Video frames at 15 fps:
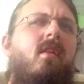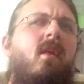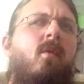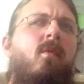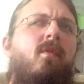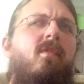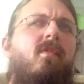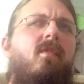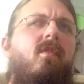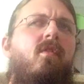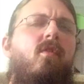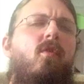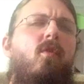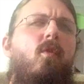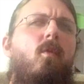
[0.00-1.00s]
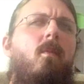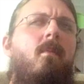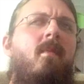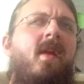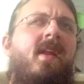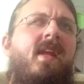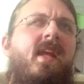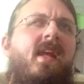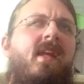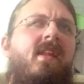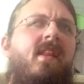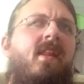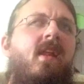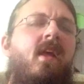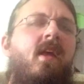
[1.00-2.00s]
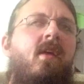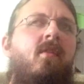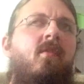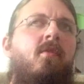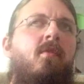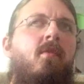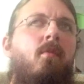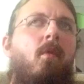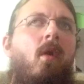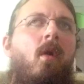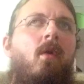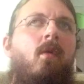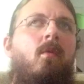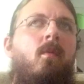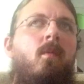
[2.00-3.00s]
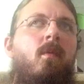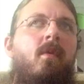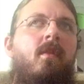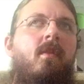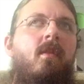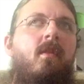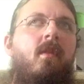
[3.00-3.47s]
There was too many things wrong with